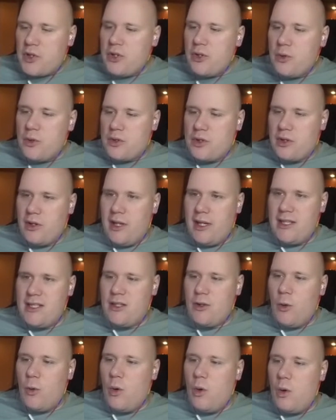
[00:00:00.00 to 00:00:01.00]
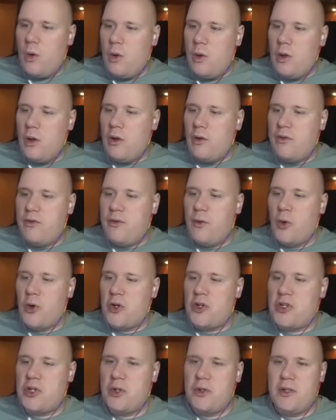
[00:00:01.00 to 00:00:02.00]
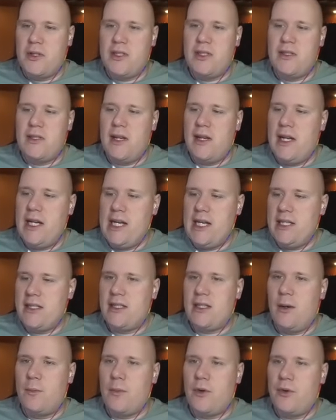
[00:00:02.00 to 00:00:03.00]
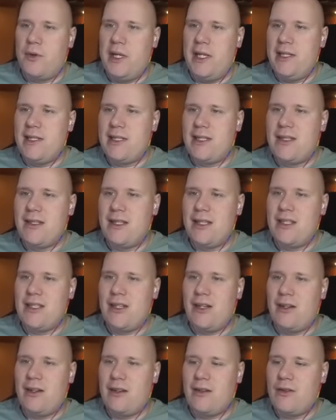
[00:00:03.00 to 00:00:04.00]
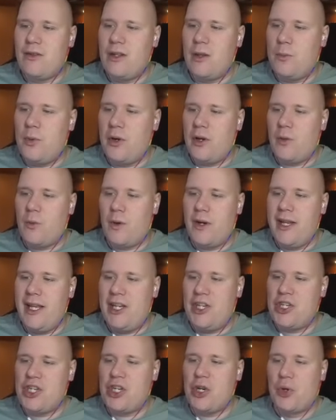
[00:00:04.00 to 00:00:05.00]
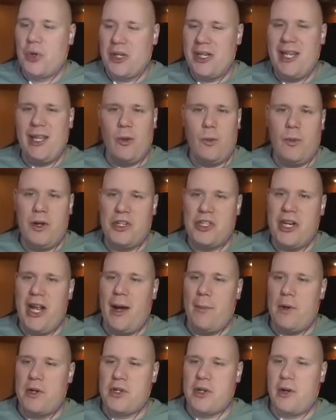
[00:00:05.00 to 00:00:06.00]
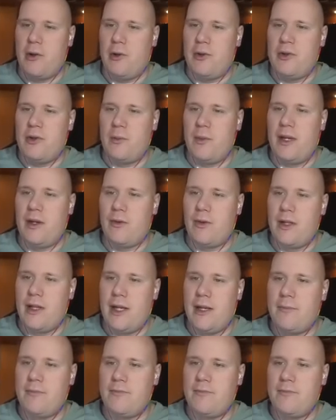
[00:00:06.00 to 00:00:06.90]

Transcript: neutralize all of Fortune's uh, submarines this turn, to the point where they shouldn't deal much damage at all to me, really.